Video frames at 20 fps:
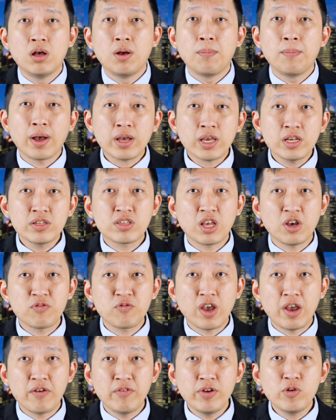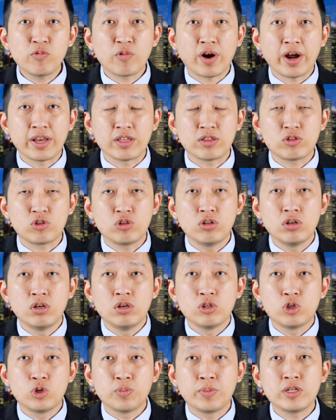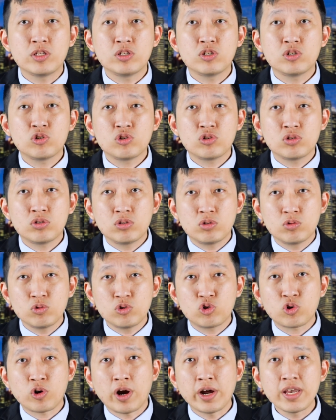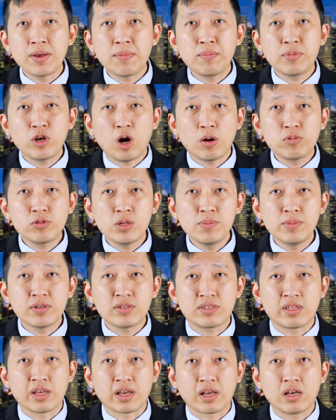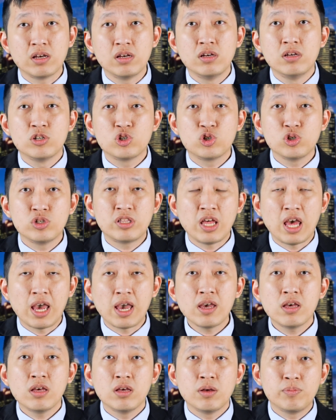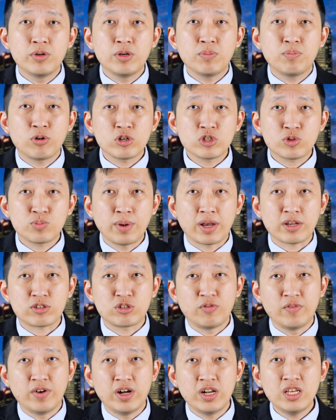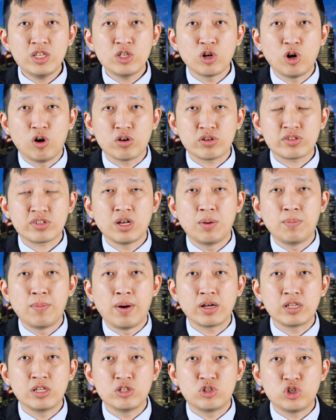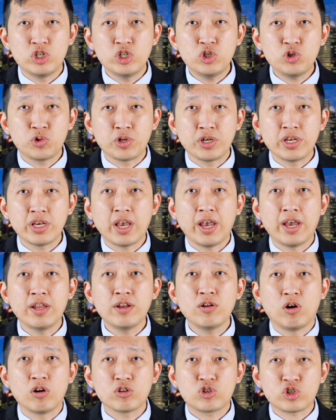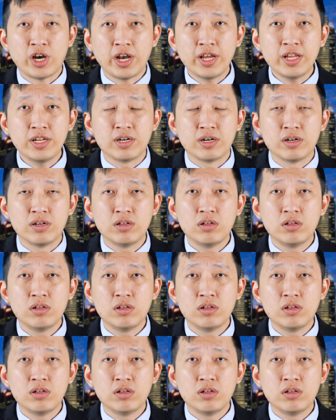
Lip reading: markets have every right to try and be optimistic should there be prospects of early talks among the G3 and or China.